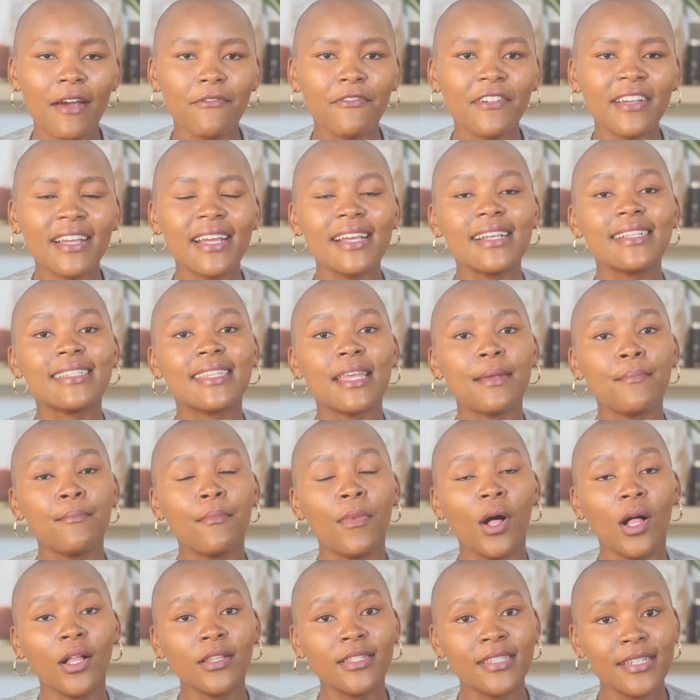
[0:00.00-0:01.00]
Africa is a
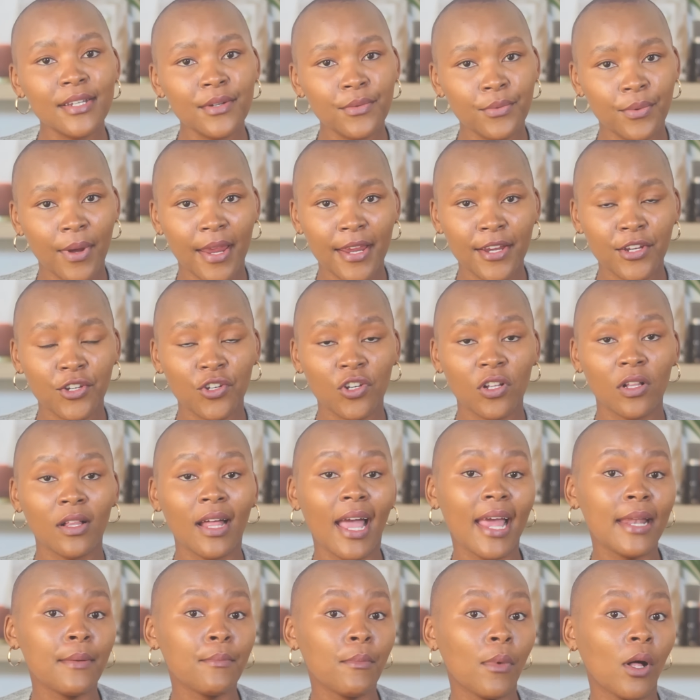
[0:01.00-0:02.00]
multiracial
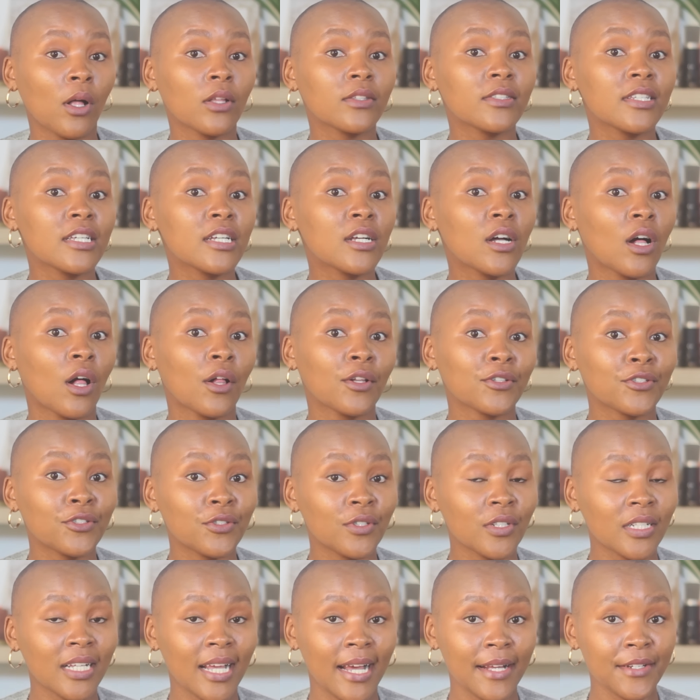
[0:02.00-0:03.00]
and
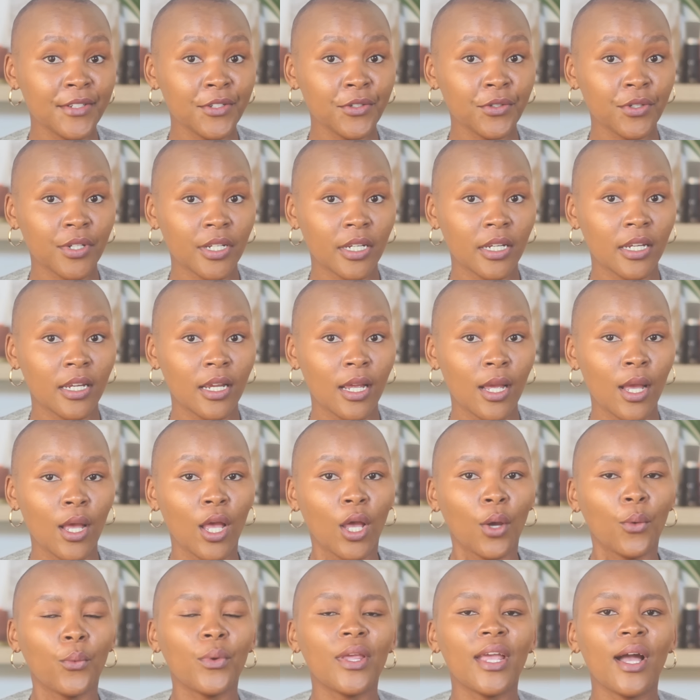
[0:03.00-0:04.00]
multicultural country.
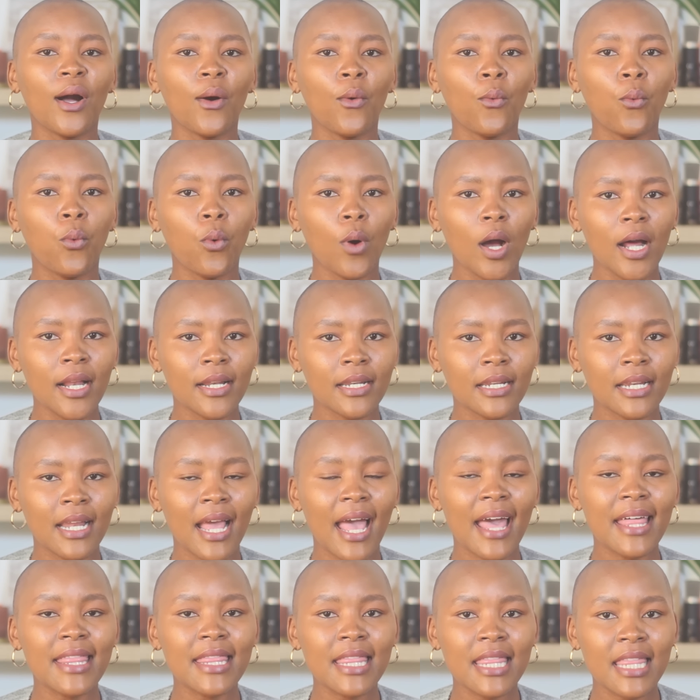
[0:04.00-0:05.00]
We are one,
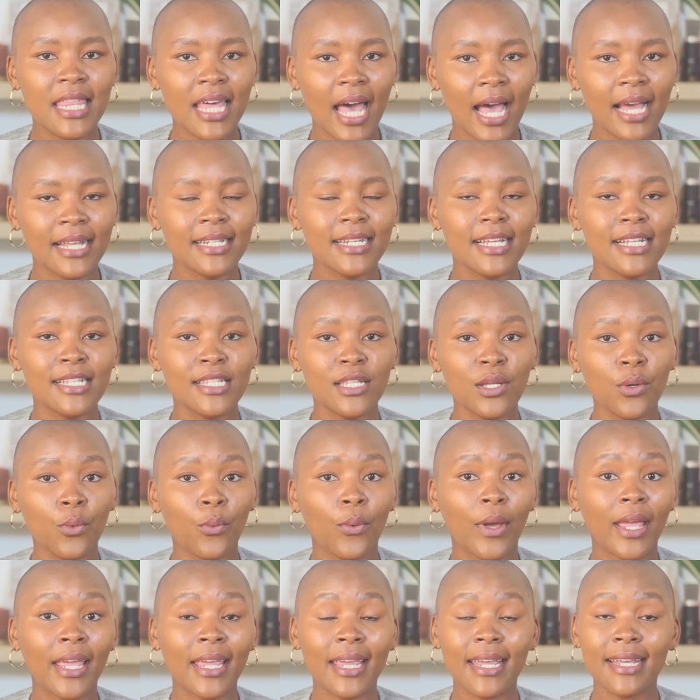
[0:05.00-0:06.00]
and that is the
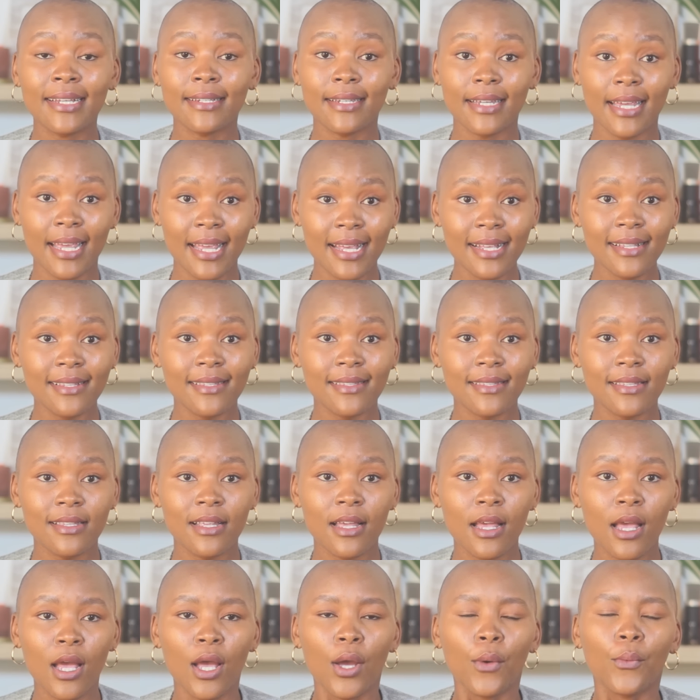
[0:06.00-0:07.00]
way it is.
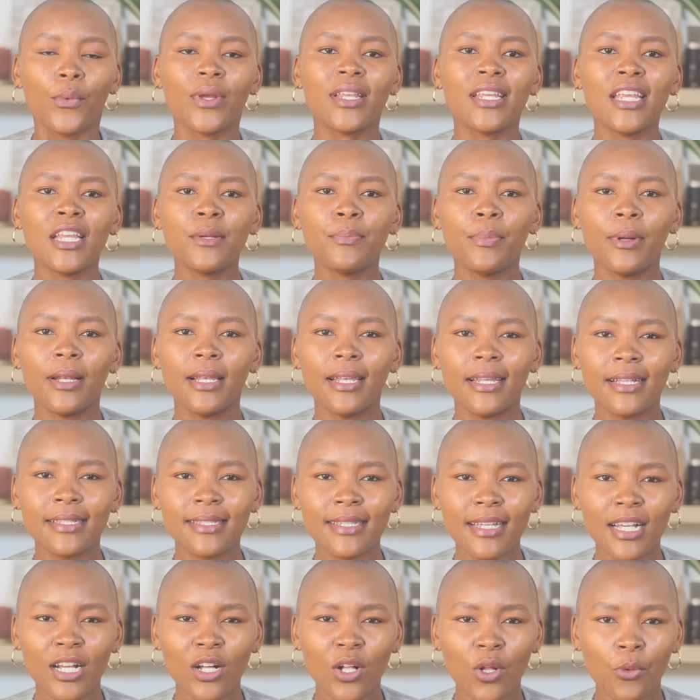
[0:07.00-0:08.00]
We need
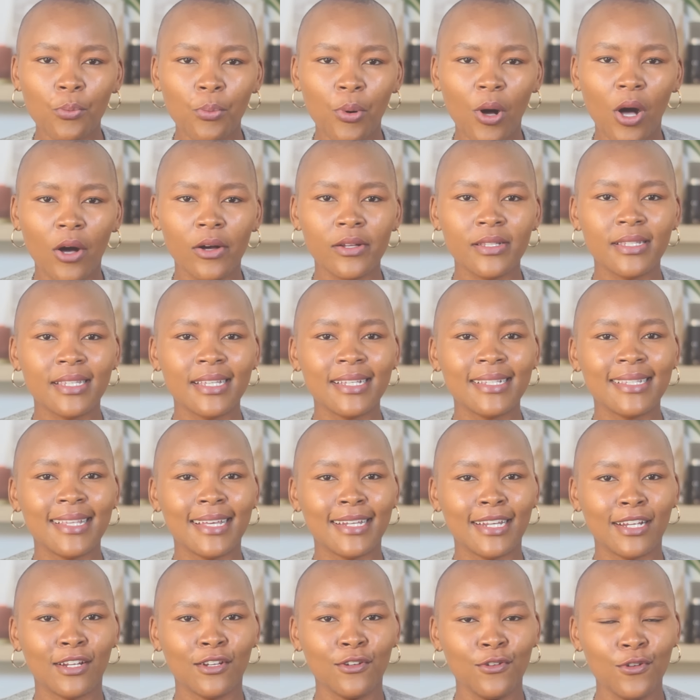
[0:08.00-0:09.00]
political parties
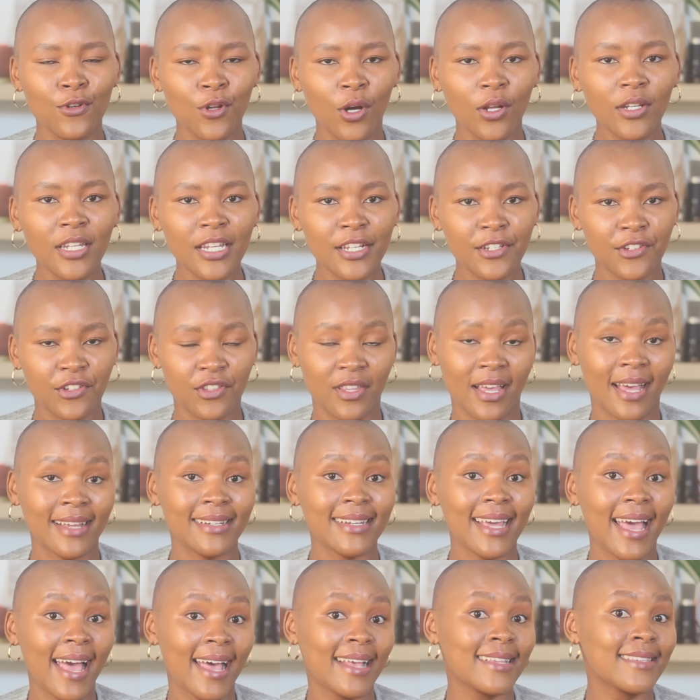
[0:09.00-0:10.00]
that acknowledge
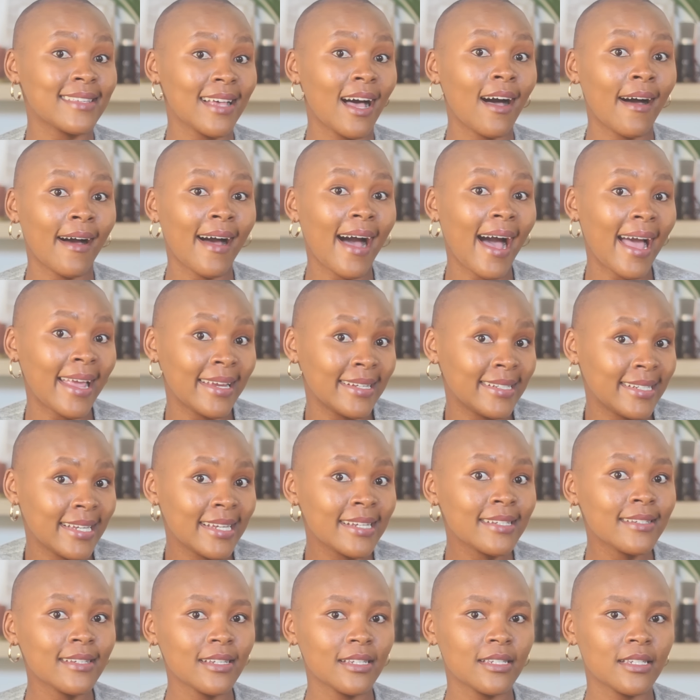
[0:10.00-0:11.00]
that as our
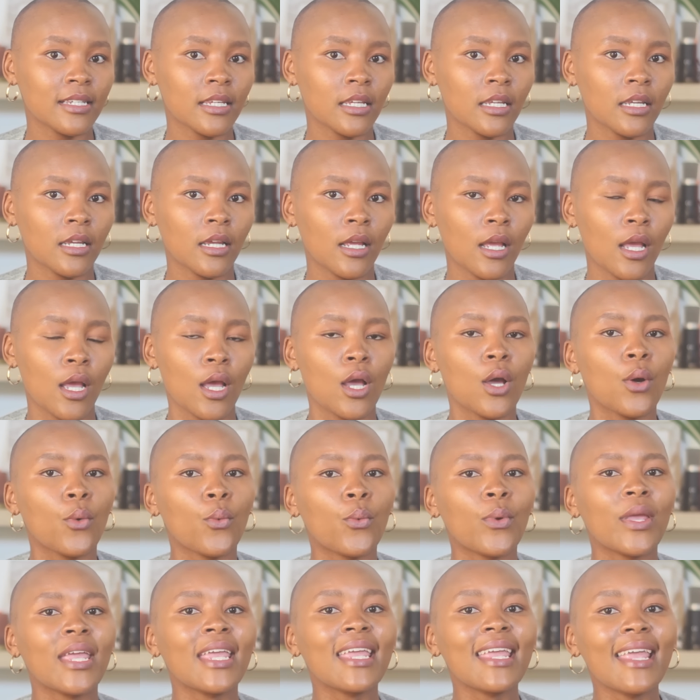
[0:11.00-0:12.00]
identity.
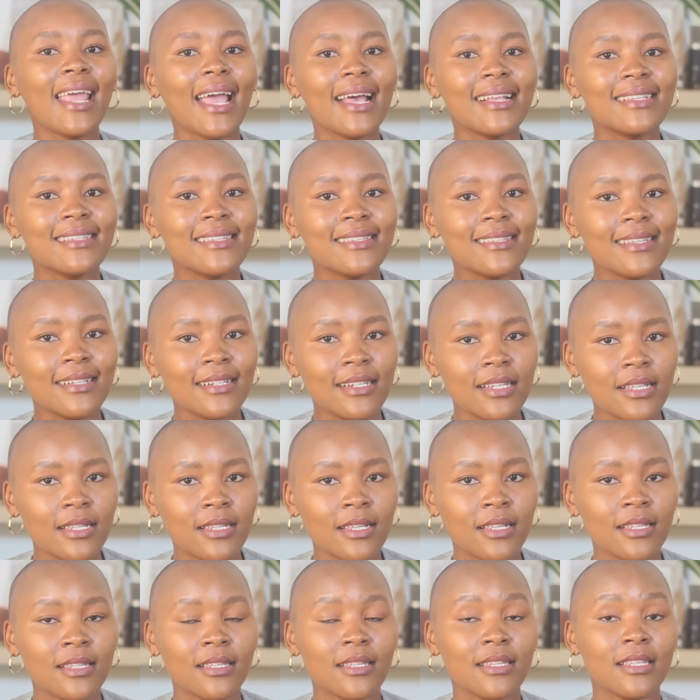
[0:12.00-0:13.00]
We as
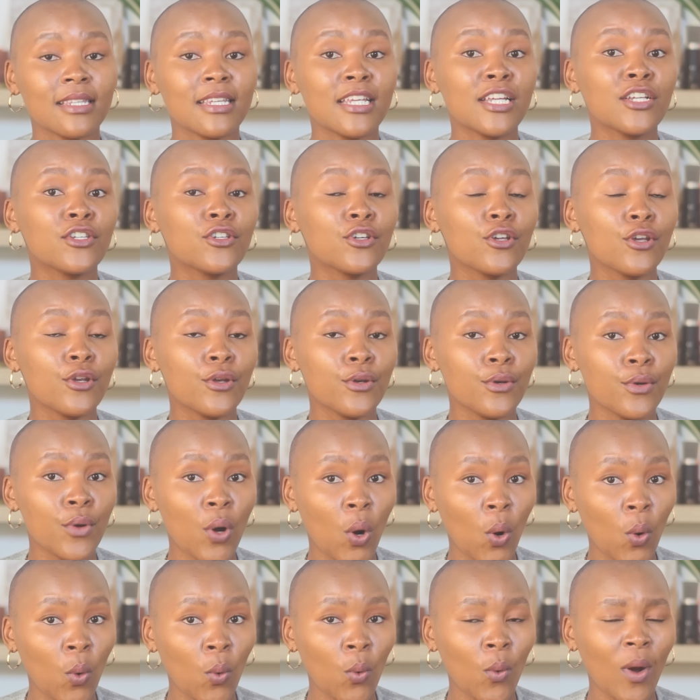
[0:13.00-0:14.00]
citizens need to
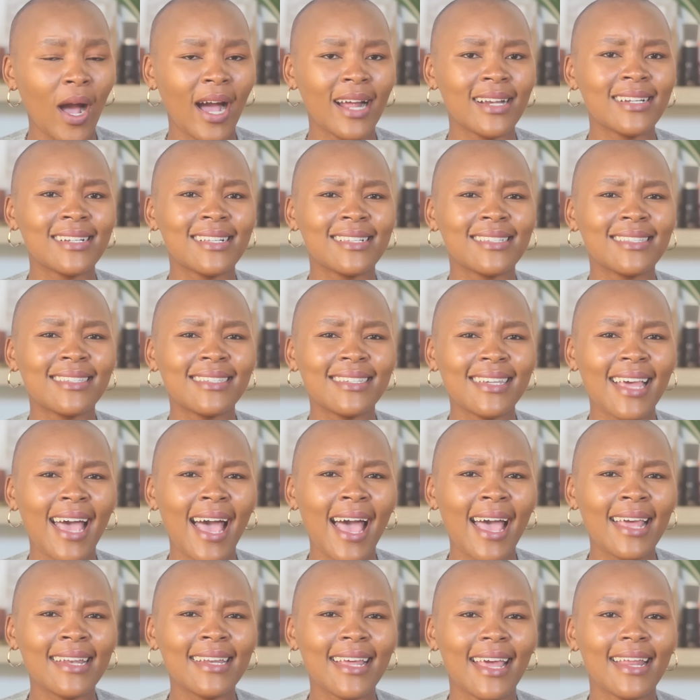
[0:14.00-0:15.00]
know,
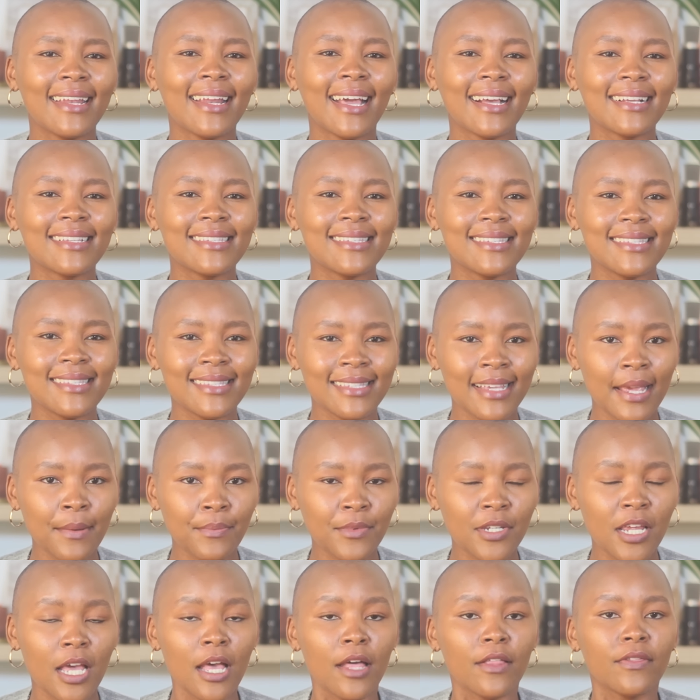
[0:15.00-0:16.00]
understand, and
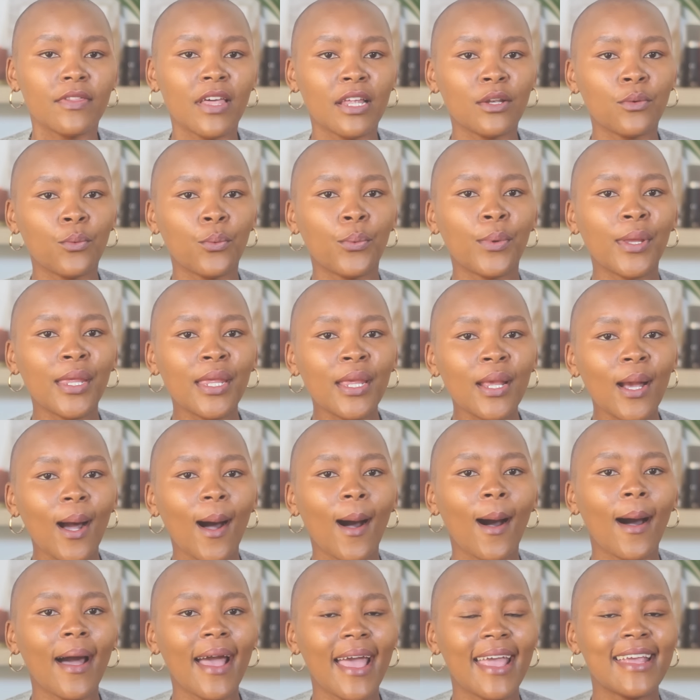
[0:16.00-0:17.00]
accept that we
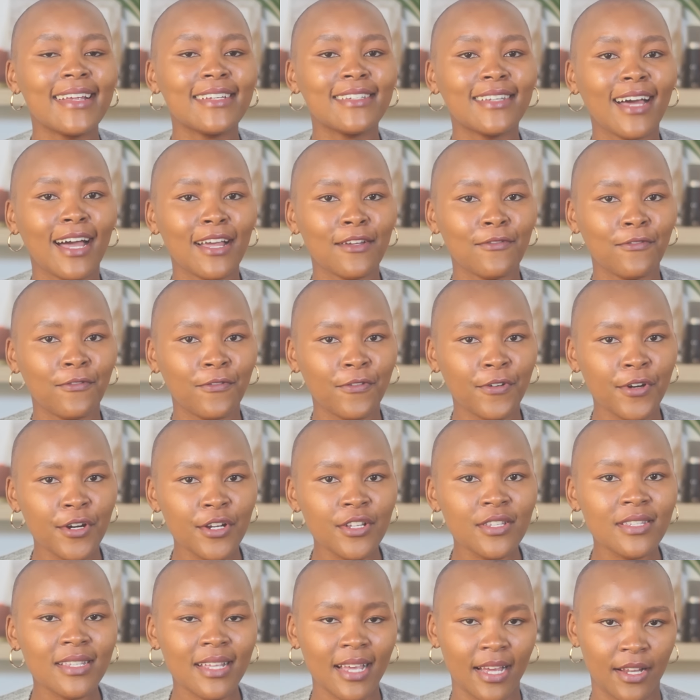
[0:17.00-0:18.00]
are a
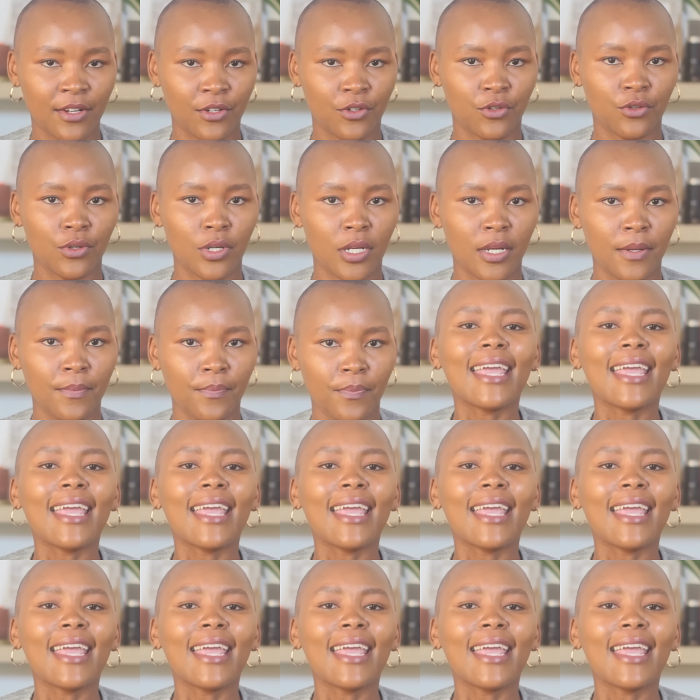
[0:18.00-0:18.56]
diverse country.